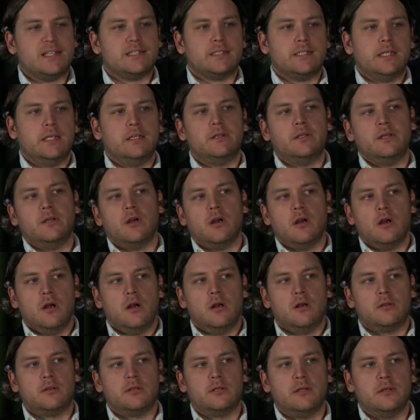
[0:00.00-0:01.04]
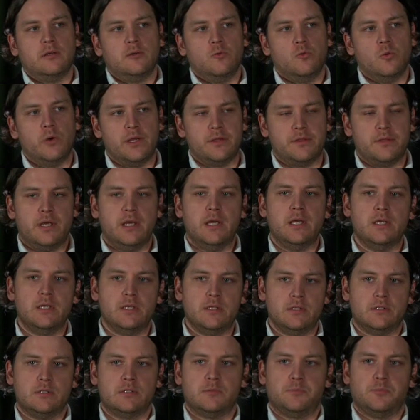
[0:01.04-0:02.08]
the Earth with
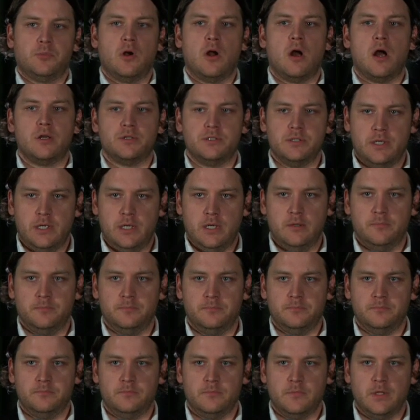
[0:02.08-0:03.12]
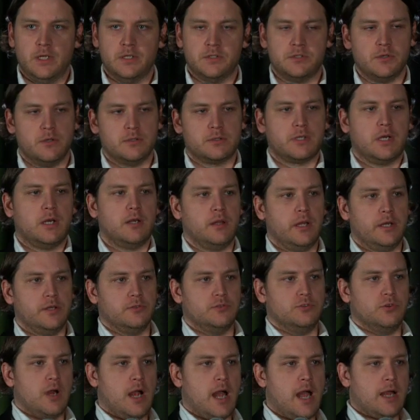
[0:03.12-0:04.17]
his progeny. And so it's kind of like
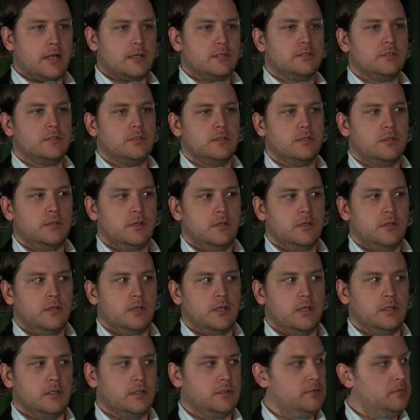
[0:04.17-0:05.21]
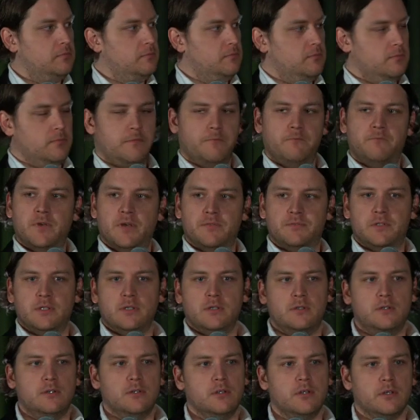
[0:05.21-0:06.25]
Drax and 50
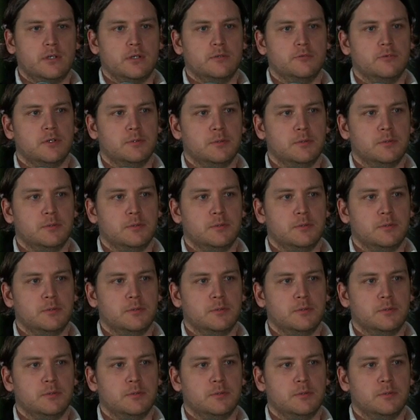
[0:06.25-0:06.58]
good-looking women.